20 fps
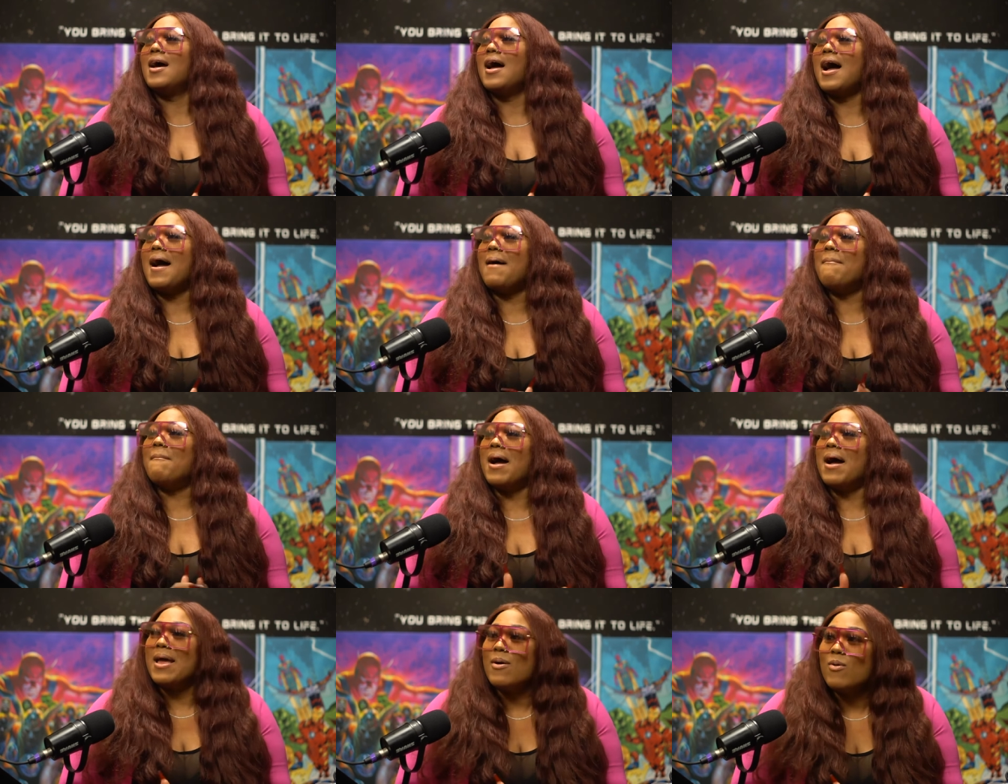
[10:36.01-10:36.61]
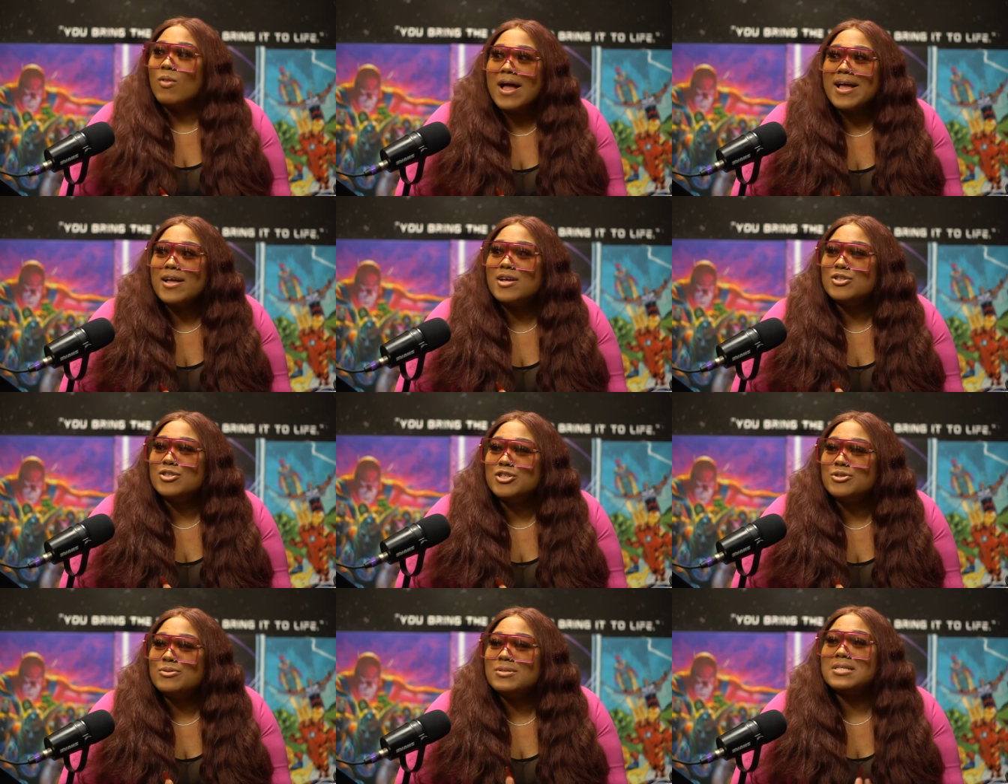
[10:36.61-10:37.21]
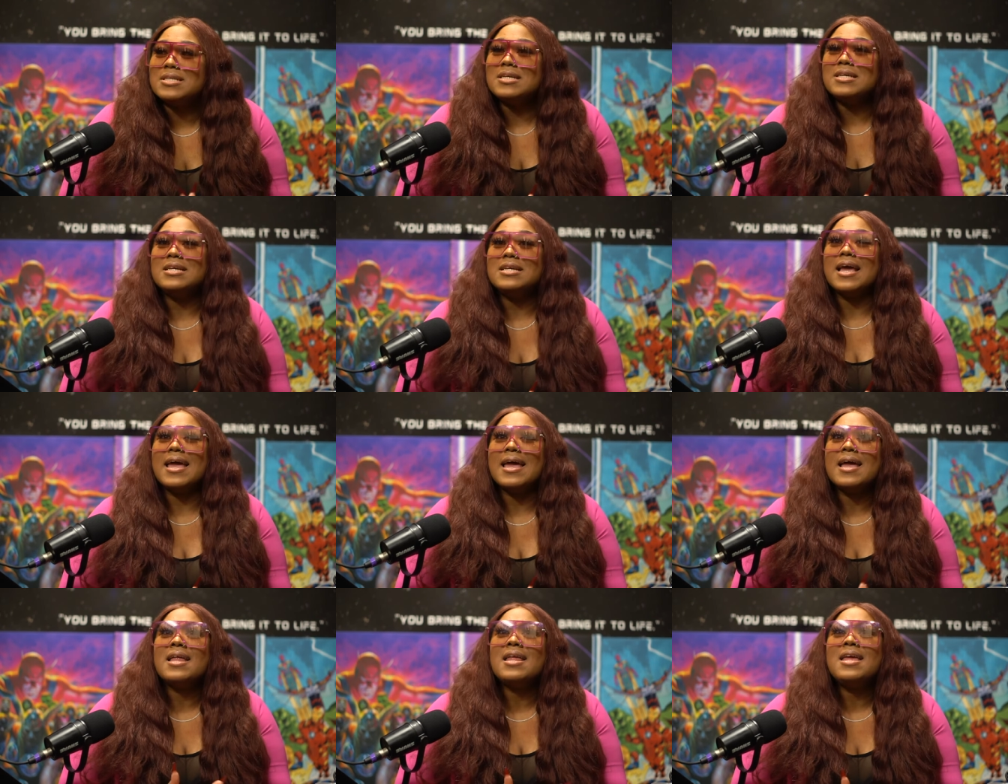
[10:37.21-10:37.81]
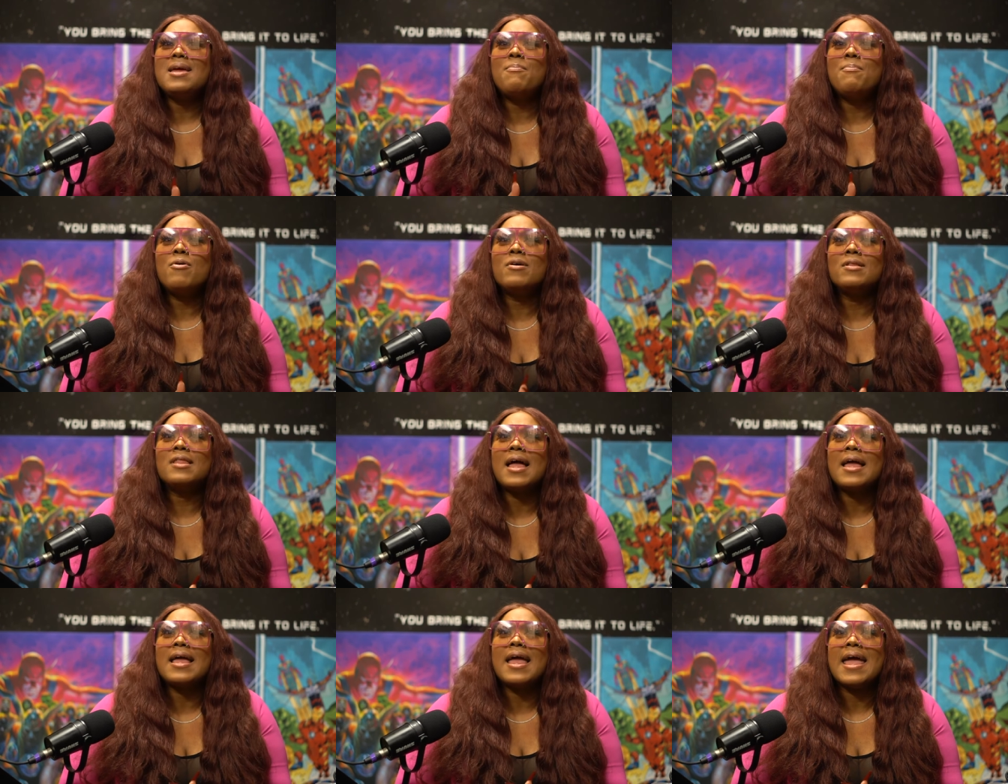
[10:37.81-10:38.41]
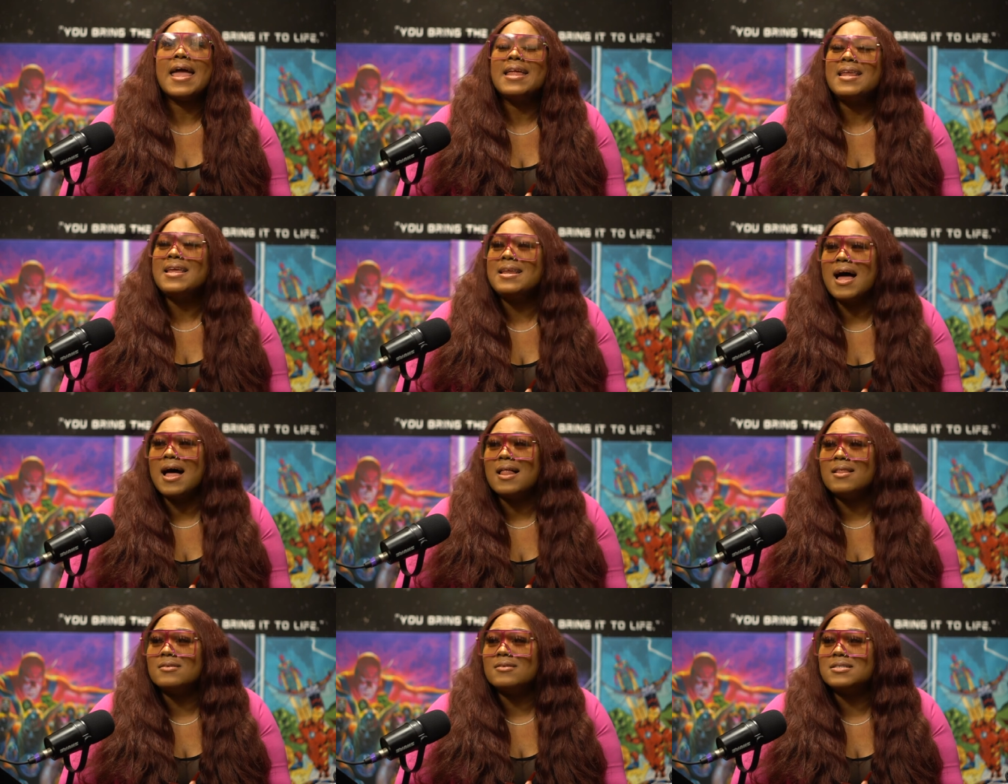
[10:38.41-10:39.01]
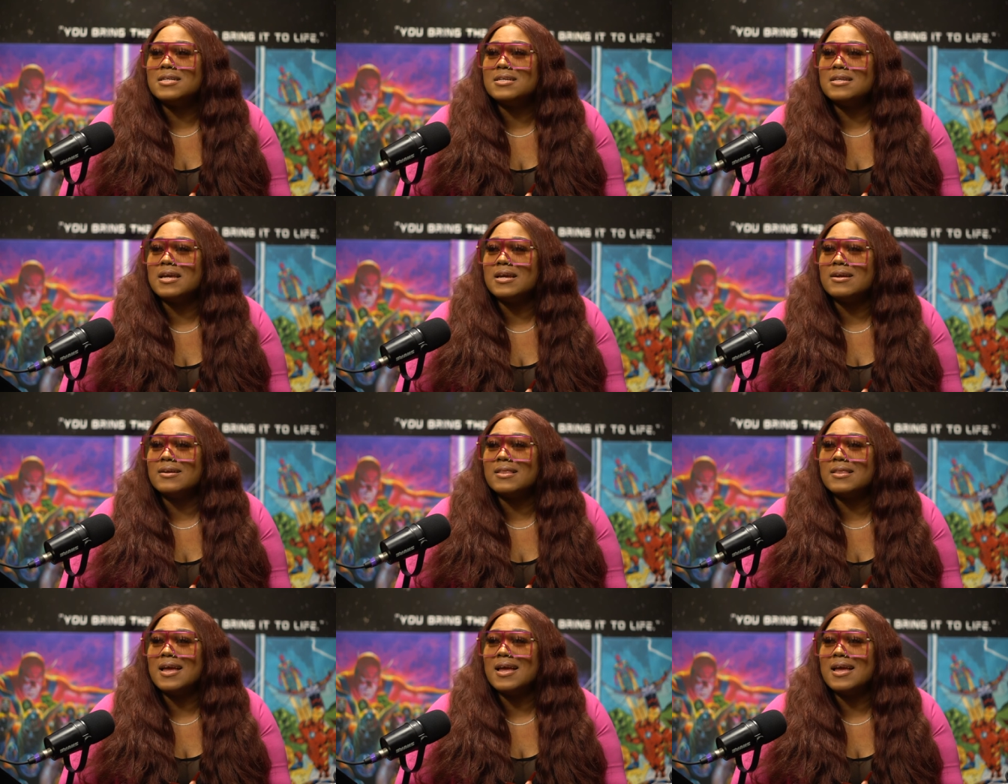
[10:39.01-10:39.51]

I might like a juicy. And he mm-hmm. put like eighty dollars in there.